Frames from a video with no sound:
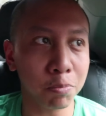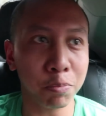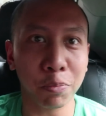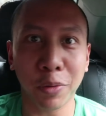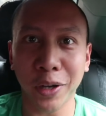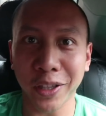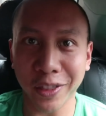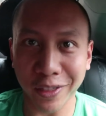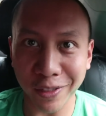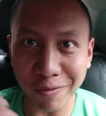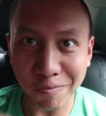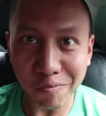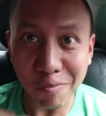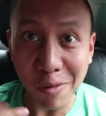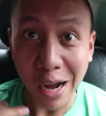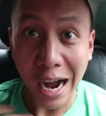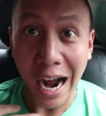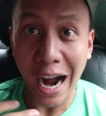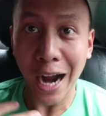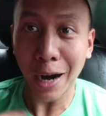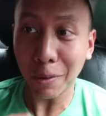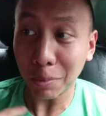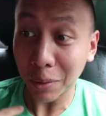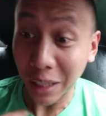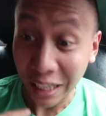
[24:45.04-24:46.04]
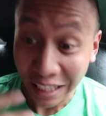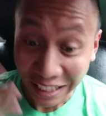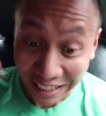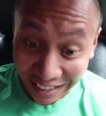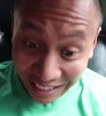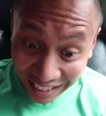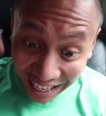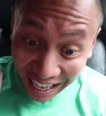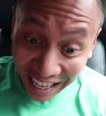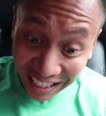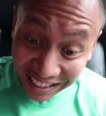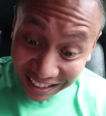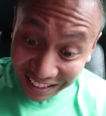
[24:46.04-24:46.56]
But I'm like,
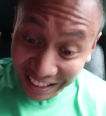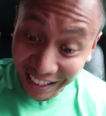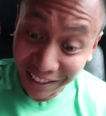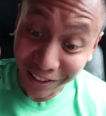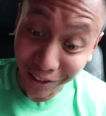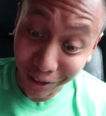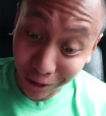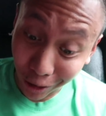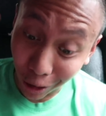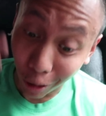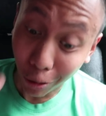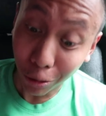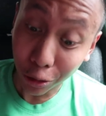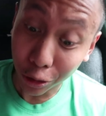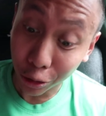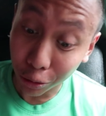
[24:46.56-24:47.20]
yes, that's so